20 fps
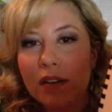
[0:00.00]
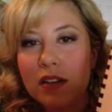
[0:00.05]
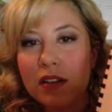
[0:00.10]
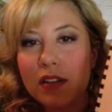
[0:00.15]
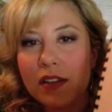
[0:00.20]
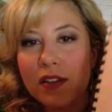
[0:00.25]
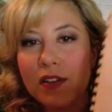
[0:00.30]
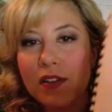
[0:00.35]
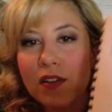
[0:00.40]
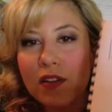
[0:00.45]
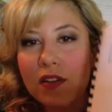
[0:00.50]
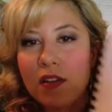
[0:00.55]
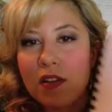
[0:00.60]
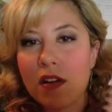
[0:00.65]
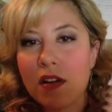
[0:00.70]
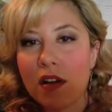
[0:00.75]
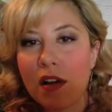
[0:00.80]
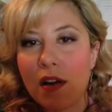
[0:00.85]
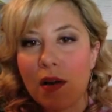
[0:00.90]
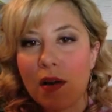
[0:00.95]
clear
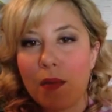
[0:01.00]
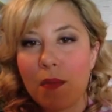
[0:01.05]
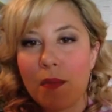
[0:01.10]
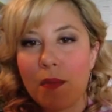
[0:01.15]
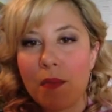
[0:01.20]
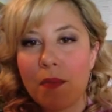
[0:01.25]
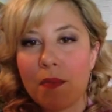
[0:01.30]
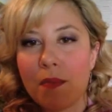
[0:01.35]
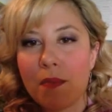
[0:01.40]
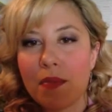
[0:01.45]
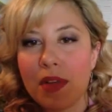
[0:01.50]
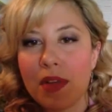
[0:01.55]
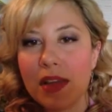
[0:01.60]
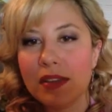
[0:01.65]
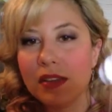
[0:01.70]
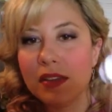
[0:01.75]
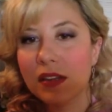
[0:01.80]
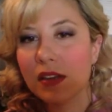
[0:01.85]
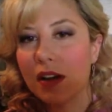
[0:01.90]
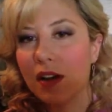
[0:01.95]

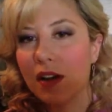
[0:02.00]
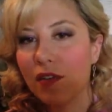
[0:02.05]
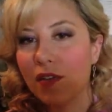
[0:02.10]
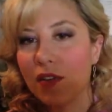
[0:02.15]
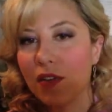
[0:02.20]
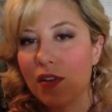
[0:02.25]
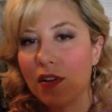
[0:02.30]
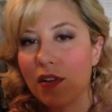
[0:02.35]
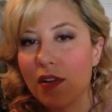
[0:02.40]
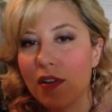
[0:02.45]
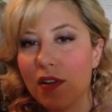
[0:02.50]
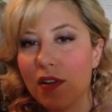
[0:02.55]
plastic cover